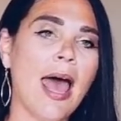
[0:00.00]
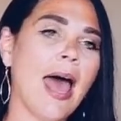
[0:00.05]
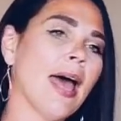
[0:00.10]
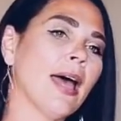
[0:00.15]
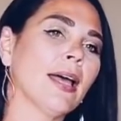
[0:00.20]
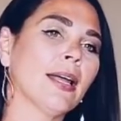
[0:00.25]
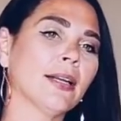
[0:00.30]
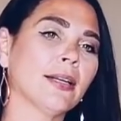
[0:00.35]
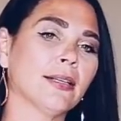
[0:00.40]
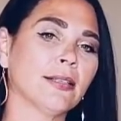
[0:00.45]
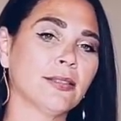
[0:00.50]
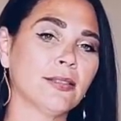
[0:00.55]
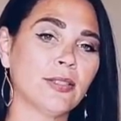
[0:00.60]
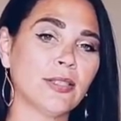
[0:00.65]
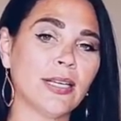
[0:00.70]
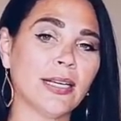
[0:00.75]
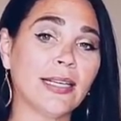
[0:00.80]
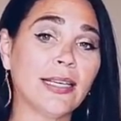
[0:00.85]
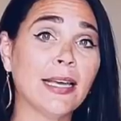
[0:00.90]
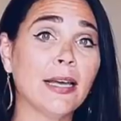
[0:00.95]
And
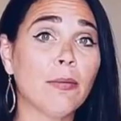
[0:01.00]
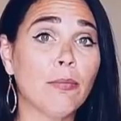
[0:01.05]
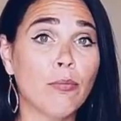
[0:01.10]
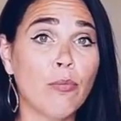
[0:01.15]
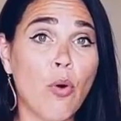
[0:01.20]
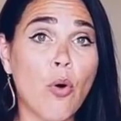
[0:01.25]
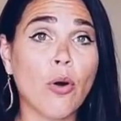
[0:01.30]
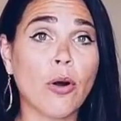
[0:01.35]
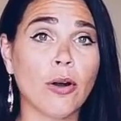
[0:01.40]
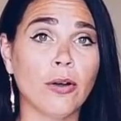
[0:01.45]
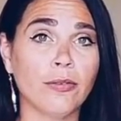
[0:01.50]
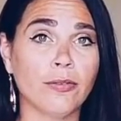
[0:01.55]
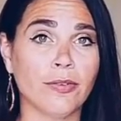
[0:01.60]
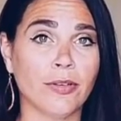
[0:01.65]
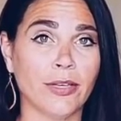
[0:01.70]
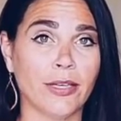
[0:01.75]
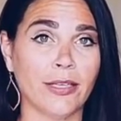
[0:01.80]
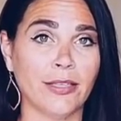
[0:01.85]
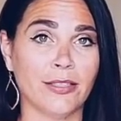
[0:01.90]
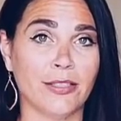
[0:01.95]
to get more of
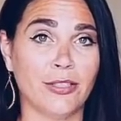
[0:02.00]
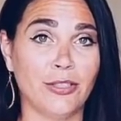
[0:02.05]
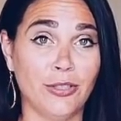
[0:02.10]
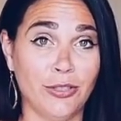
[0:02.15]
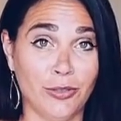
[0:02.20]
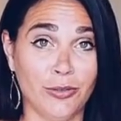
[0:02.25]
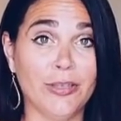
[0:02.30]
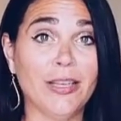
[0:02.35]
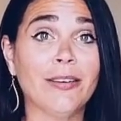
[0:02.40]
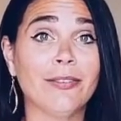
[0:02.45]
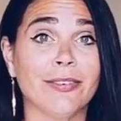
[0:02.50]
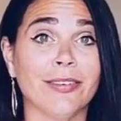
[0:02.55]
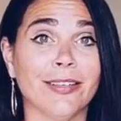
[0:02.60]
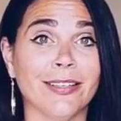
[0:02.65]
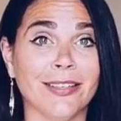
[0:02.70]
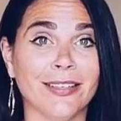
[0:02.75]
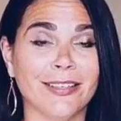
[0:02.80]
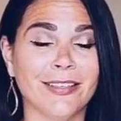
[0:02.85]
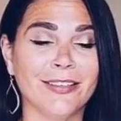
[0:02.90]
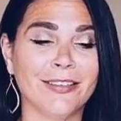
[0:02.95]
it, you give
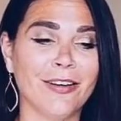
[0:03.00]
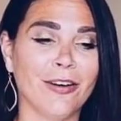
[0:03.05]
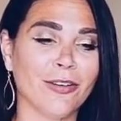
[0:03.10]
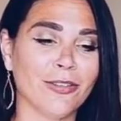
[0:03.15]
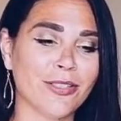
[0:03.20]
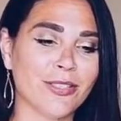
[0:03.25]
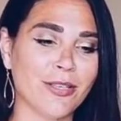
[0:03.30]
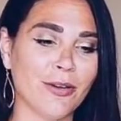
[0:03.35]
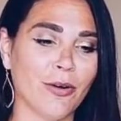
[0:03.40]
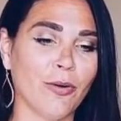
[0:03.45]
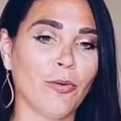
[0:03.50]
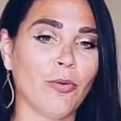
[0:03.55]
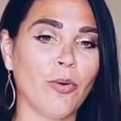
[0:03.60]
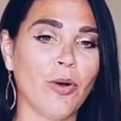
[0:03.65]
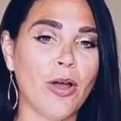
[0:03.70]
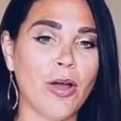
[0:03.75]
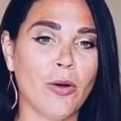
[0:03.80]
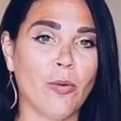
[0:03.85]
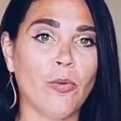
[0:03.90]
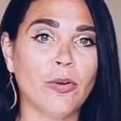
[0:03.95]
it, you know,
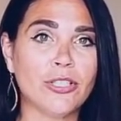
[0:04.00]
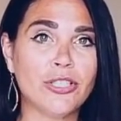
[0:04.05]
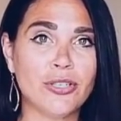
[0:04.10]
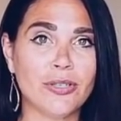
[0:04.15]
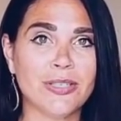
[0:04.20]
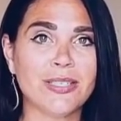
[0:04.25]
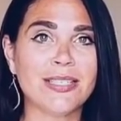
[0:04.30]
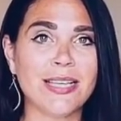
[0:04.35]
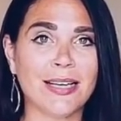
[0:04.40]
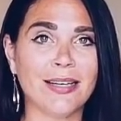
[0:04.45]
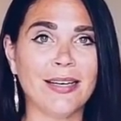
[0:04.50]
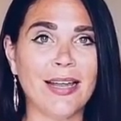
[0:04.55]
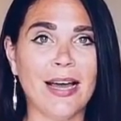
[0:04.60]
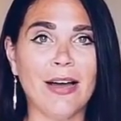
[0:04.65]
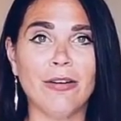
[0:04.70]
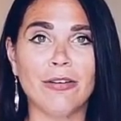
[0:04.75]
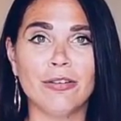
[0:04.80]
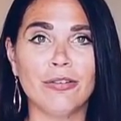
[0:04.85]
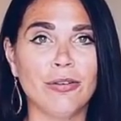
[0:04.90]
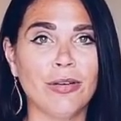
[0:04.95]
so what you send
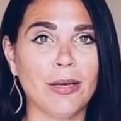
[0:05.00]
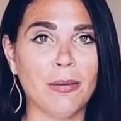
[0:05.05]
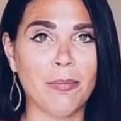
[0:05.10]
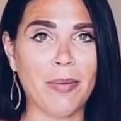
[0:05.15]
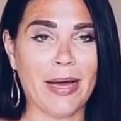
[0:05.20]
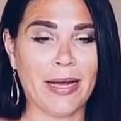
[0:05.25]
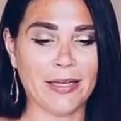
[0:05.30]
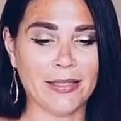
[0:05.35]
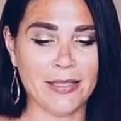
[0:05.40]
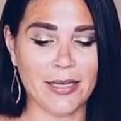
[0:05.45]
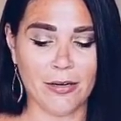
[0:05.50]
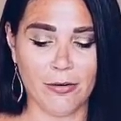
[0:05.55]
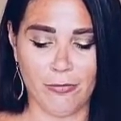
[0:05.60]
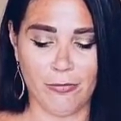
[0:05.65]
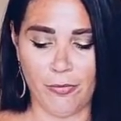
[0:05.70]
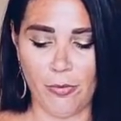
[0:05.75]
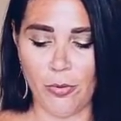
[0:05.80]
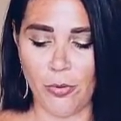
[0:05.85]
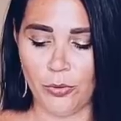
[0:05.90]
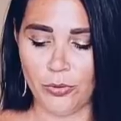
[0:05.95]
out, you get back
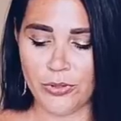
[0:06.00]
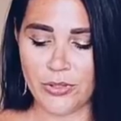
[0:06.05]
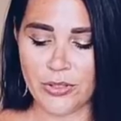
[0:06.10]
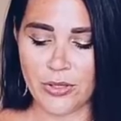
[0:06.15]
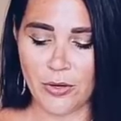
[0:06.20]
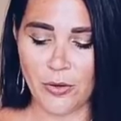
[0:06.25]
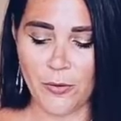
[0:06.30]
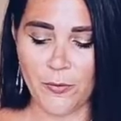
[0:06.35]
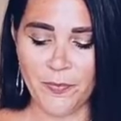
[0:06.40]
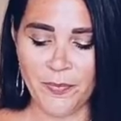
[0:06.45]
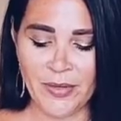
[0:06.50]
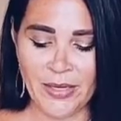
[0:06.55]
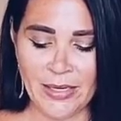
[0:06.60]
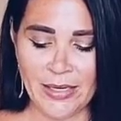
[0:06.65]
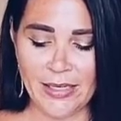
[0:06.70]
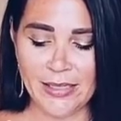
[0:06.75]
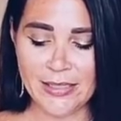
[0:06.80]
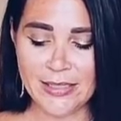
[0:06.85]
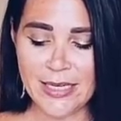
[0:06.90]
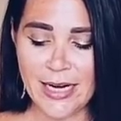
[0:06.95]
tenfold. So
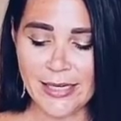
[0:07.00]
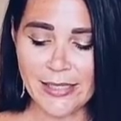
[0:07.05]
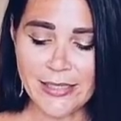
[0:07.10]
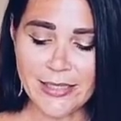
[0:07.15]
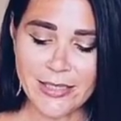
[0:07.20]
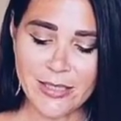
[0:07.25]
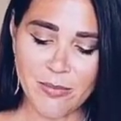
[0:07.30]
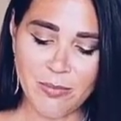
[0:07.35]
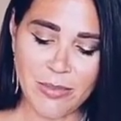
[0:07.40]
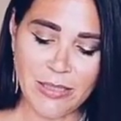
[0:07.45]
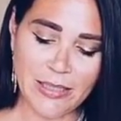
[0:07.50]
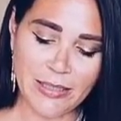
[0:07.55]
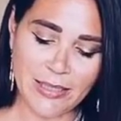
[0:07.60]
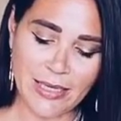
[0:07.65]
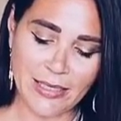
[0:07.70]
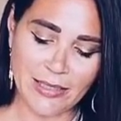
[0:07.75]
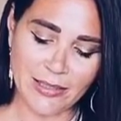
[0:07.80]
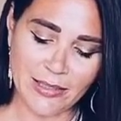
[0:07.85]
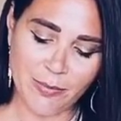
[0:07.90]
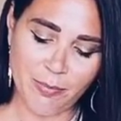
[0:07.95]
it's nice to be in
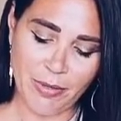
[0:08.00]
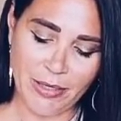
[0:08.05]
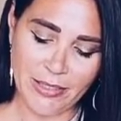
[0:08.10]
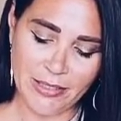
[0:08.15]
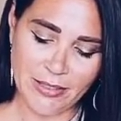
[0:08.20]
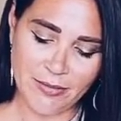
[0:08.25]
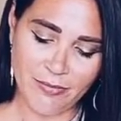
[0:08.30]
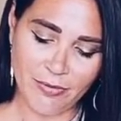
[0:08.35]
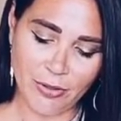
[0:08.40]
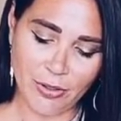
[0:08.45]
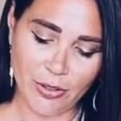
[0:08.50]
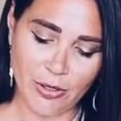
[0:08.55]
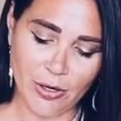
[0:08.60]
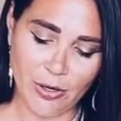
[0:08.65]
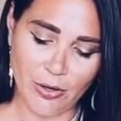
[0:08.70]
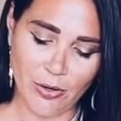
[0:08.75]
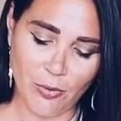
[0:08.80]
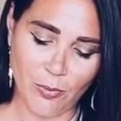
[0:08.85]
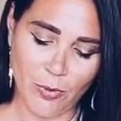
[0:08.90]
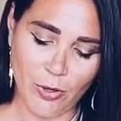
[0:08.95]
that space,
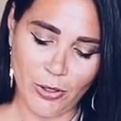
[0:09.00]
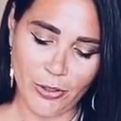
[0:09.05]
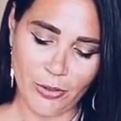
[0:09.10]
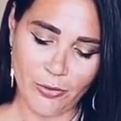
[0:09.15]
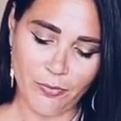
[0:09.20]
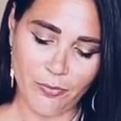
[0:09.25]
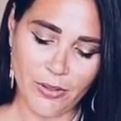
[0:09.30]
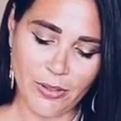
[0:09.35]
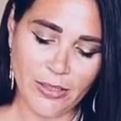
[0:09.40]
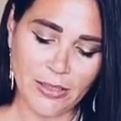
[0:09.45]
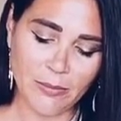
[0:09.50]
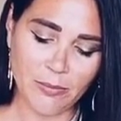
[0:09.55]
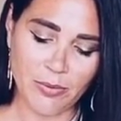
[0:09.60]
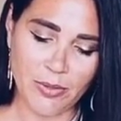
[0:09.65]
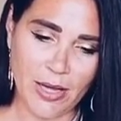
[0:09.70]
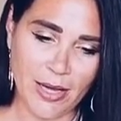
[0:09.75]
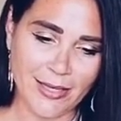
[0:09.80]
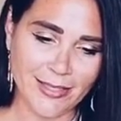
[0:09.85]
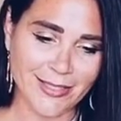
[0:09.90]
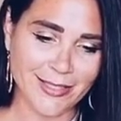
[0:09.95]
Virgo, where you're feeling
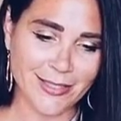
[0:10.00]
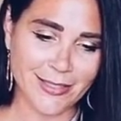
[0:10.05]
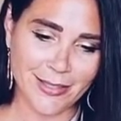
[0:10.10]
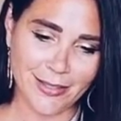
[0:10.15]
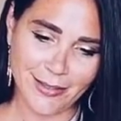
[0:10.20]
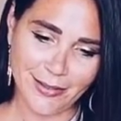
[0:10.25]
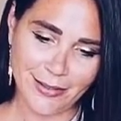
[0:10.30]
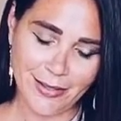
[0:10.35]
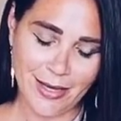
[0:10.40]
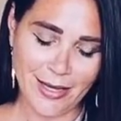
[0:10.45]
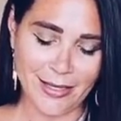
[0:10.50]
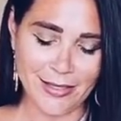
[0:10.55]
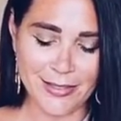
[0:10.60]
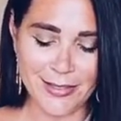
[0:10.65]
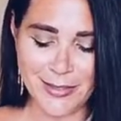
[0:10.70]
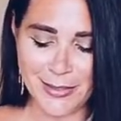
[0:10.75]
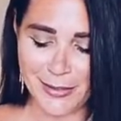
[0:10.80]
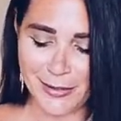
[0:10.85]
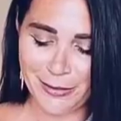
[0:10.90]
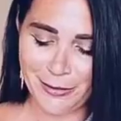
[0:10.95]
blessed.
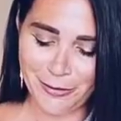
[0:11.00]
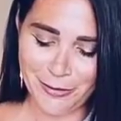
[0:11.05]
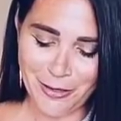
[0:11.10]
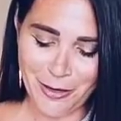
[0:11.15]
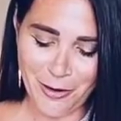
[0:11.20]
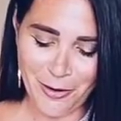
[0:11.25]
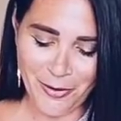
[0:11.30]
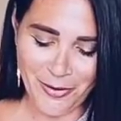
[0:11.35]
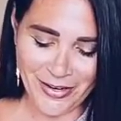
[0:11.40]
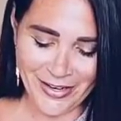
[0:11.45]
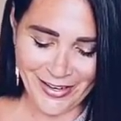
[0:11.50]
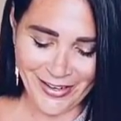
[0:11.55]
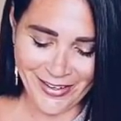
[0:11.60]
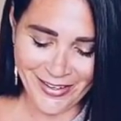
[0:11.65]
Yes, you know,